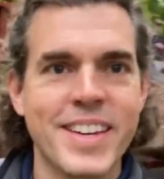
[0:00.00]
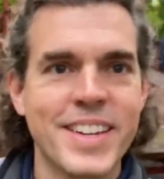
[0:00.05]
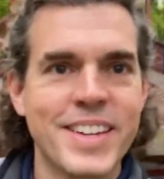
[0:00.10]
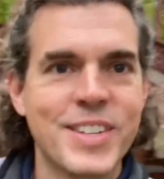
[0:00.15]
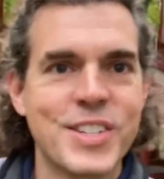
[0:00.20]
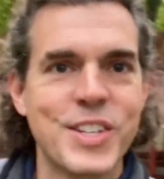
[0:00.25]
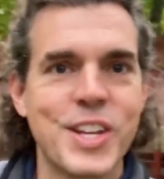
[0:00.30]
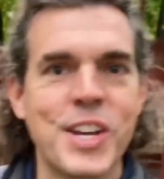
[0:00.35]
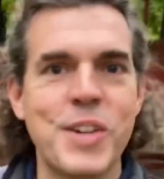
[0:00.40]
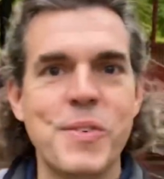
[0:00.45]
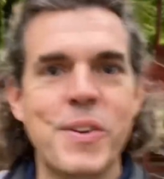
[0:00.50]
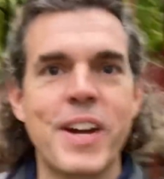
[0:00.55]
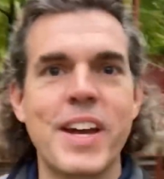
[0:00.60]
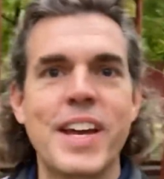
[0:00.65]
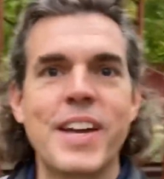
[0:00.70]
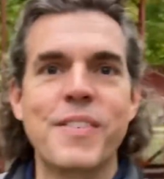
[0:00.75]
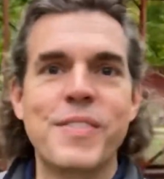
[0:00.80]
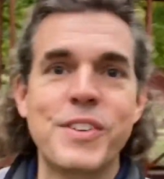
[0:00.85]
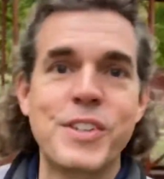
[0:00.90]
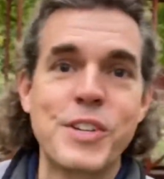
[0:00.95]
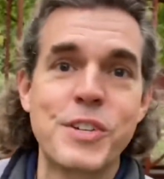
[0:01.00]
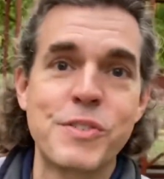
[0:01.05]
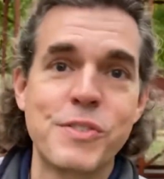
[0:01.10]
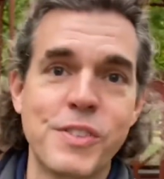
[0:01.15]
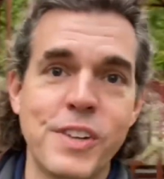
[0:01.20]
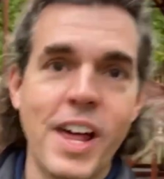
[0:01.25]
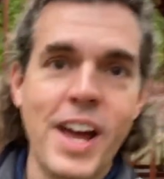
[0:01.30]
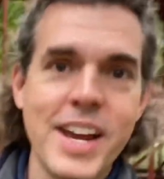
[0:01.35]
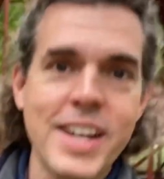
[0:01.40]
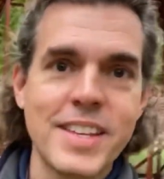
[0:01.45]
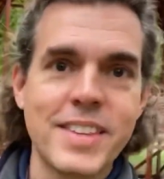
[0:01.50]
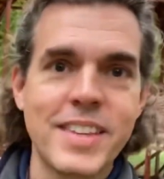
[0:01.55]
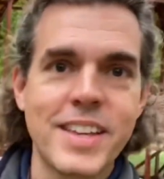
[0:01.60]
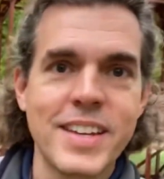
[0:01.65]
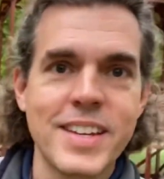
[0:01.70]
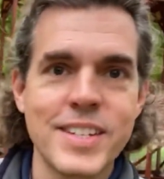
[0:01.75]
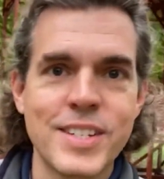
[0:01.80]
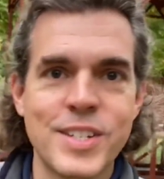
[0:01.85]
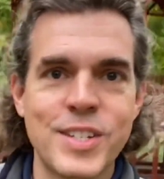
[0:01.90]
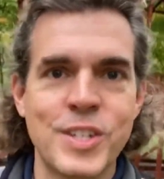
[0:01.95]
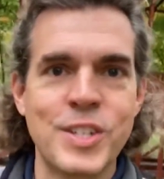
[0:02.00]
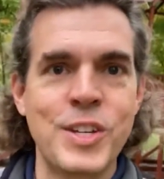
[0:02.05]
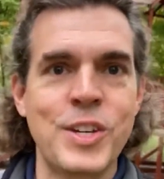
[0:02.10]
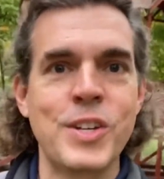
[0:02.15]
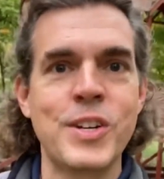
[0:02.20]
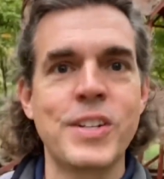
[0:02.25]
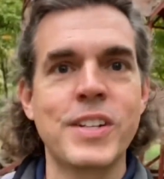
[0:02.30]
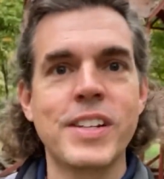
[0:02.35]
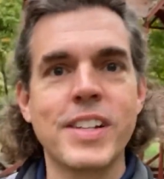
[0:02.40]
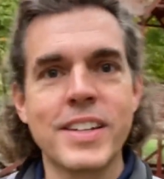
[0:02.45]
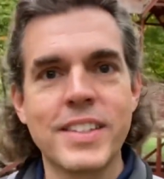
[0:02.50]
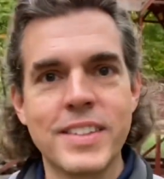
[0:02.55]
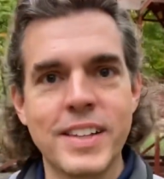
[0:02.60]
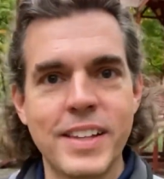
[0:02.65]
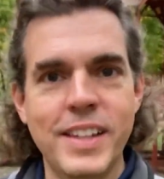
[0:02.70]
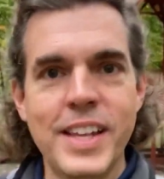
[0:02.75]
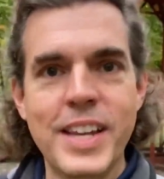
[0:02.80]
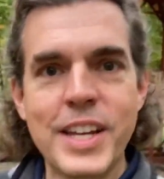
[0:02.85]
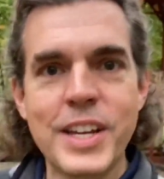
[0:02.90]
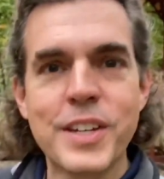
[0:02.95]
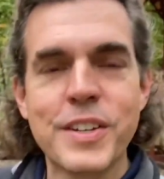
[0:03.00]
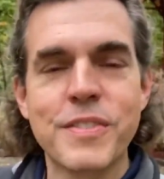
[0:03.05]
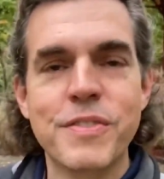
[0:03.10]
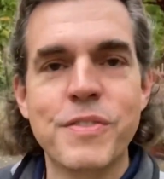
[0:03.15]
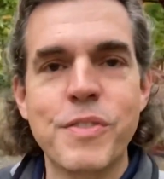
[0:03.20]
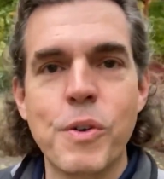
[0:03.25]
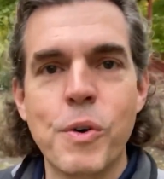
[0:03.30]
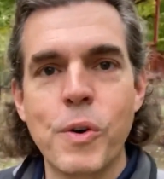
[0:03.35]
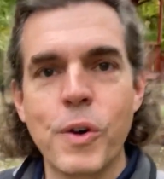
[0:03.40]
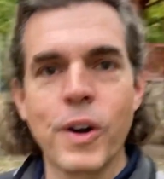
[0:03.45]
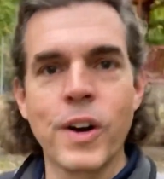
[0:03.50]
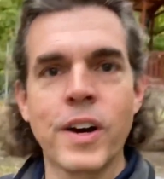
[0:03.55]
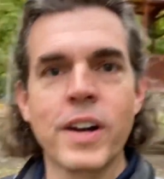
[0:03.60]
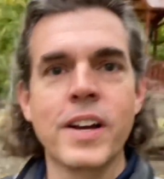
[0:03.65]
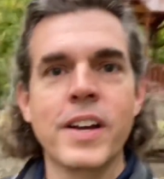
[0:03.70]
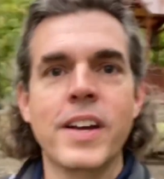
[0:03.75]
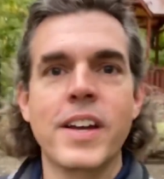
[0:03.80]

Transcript: So anyway, if you've liked this, you can click the link for